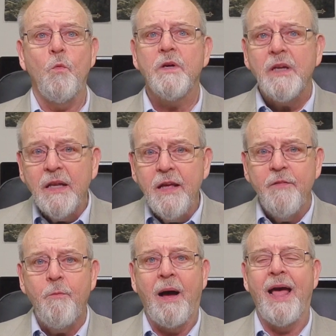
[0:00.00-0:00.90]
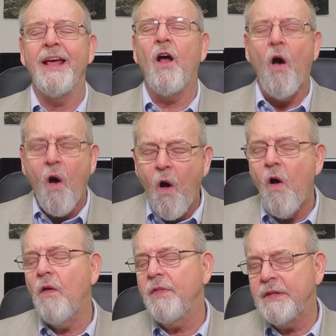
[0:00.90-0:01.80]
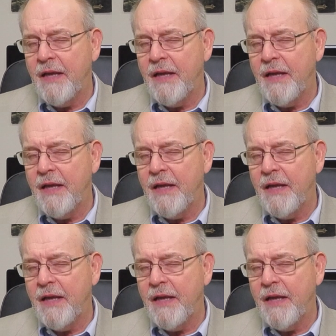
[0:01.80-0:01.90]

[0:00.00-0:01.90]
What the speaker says: We're to live by it all the